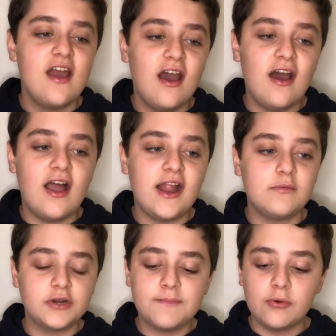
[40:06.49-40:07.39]
uh, and
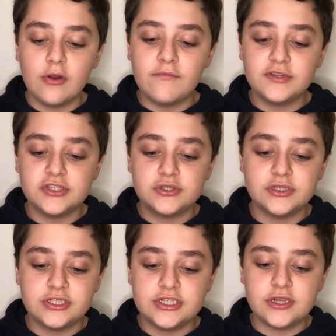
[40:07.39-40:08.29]
what he pulled off with this
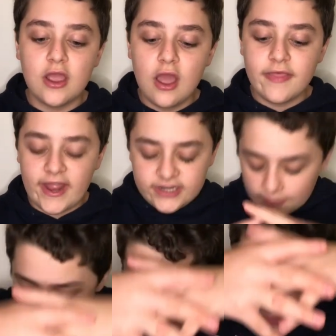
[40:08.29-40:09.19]
trilogy that it
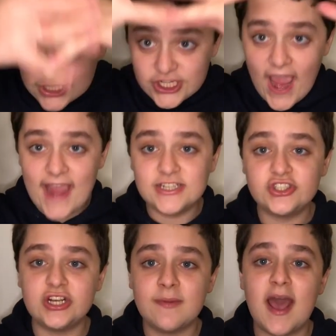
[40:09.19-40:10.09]
completely changed
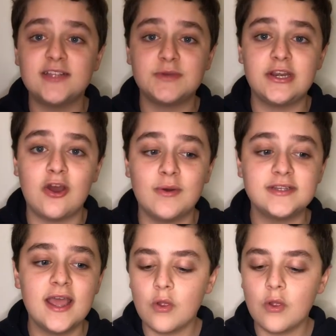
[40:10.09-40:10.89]
cinema as we know it